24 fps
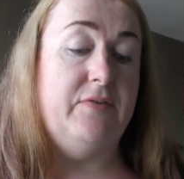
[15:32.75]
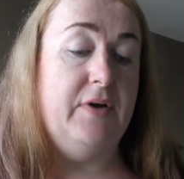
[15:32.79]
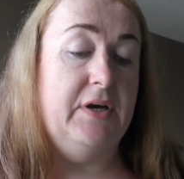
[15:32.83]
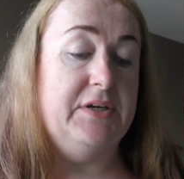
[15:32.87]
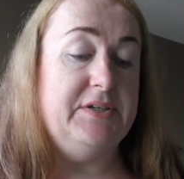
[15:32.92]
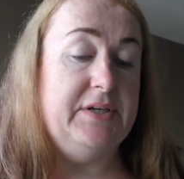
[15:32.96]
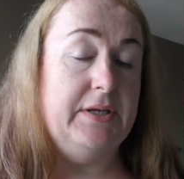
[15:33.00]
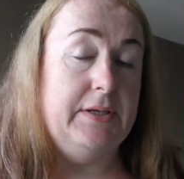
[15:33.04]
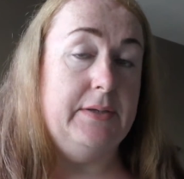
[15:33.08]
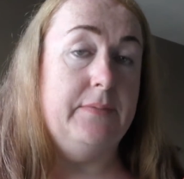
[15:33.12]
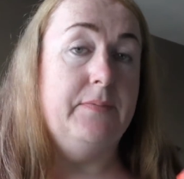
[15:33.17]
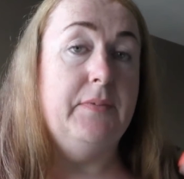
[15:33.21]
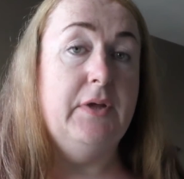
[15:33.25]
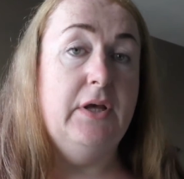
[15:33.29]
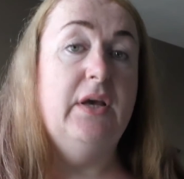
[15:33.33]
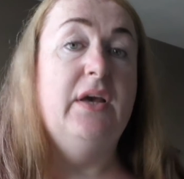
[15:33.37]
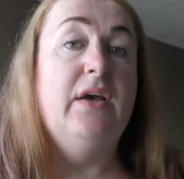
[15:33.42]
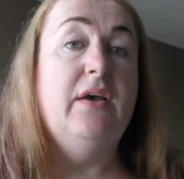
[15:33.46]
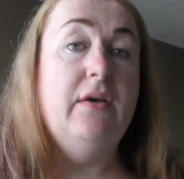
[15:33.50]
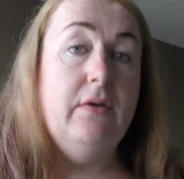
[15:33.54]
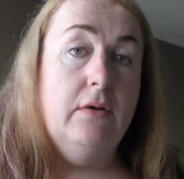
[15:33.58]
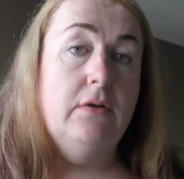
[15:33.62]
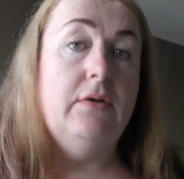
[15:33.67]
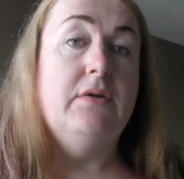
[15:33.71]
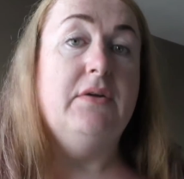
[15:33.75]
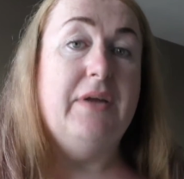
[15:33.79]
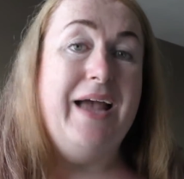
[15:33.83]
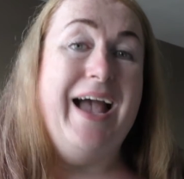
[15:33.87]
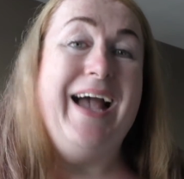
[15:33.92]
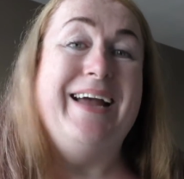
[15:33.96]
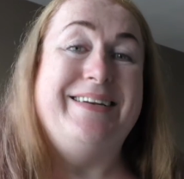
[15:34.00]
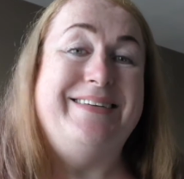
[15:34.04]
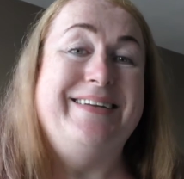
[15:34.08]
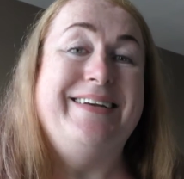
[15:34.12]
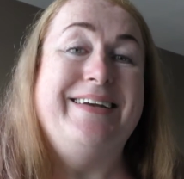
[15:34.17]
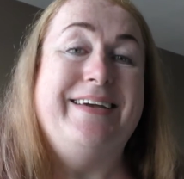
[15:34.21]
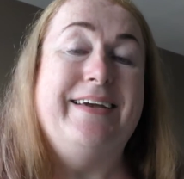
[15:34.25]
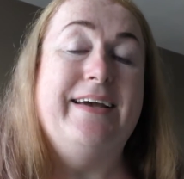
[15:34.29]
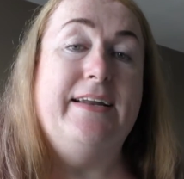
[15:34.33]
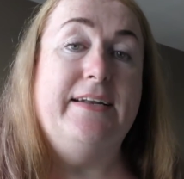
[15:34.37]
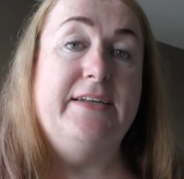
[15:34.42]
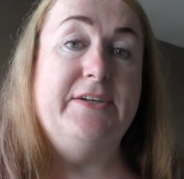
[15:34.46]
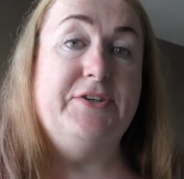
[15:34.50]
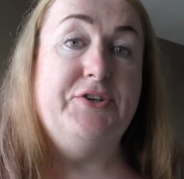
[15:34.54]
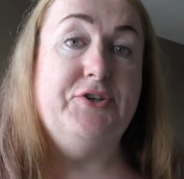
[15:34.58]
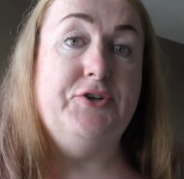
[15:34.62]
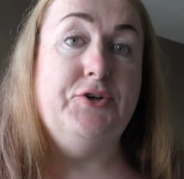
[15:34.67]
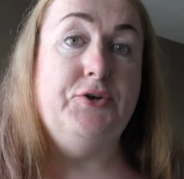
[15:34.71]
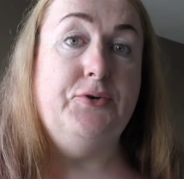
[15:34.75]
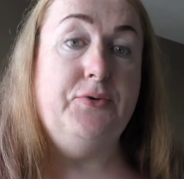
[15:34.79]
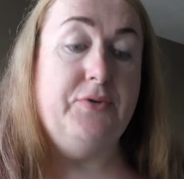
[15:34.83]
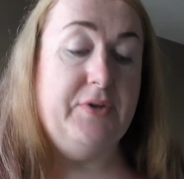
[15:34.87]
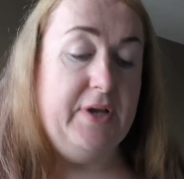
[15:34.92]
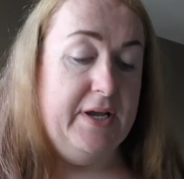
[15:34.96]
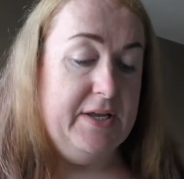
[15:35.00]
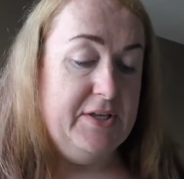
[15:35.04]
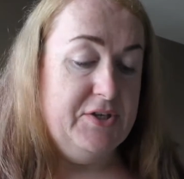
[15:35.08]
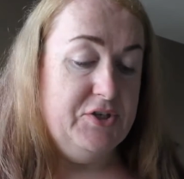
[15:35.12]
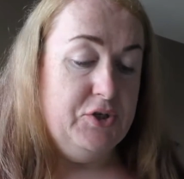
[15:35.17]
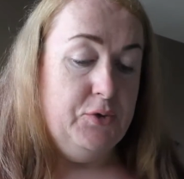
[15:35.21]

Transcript: adding color to that.